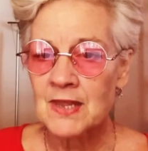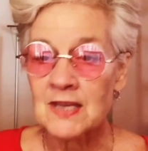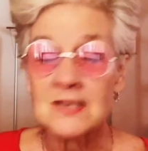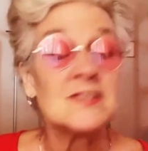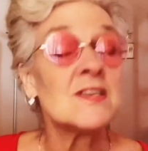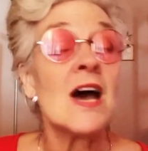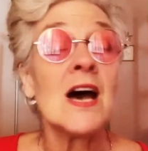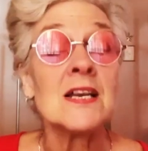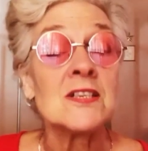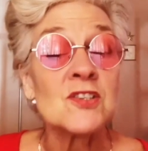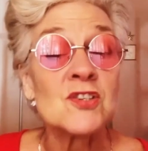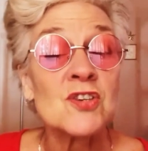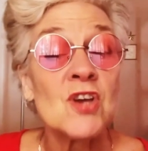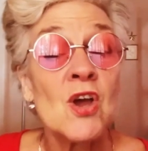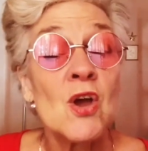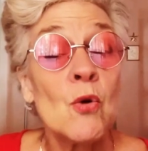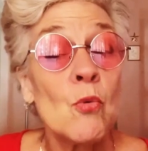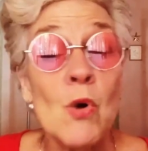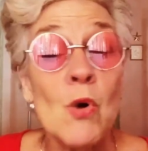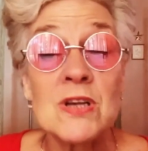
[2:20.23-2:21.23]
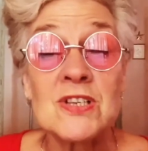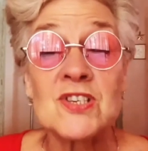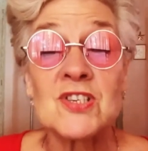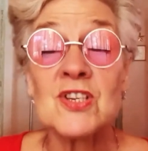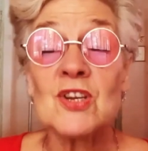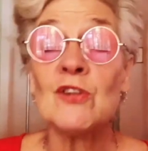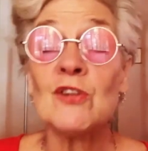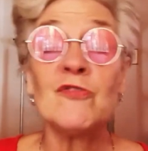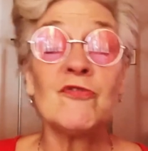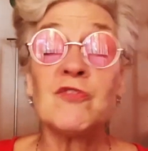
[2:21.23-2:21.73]
Dust was
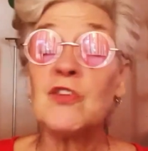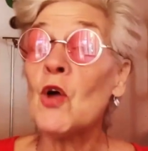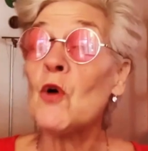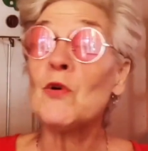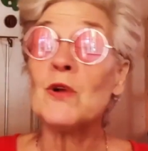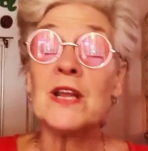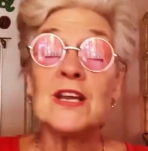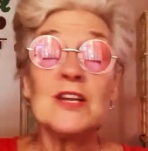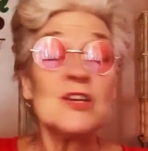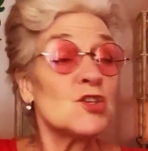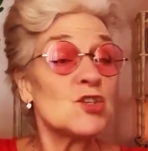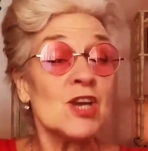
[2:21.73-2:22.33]
still floating